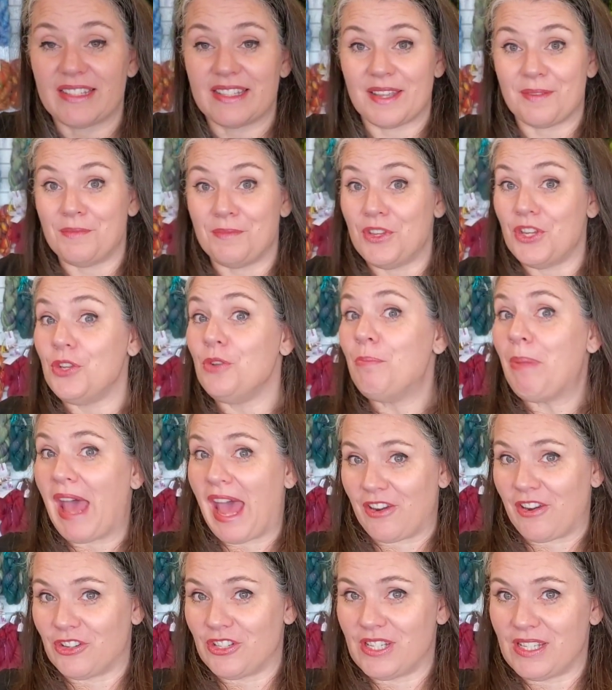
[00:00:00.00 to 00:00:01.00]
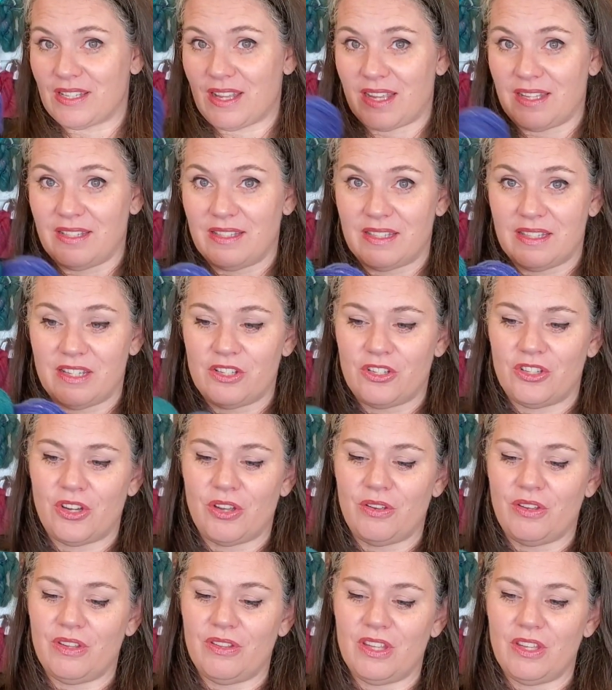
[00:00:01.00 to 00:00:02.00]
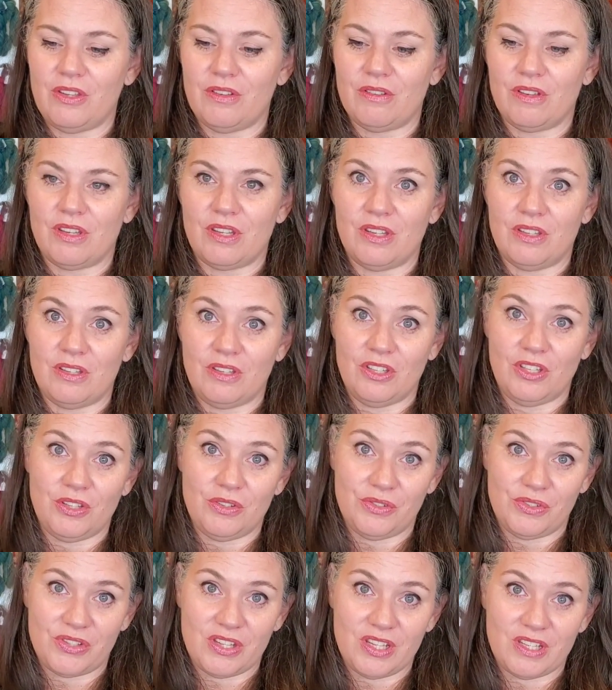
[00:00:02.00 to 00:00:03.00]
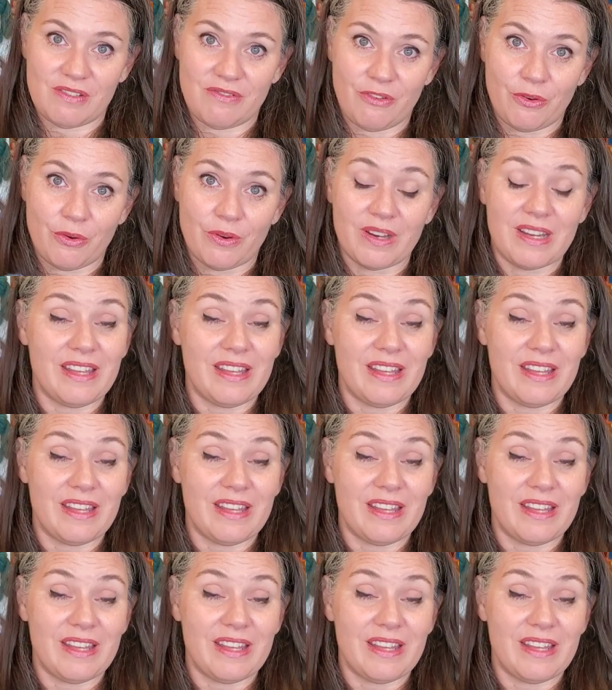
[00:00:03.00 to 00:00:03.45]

some new pattern designs to show you that you can use these for,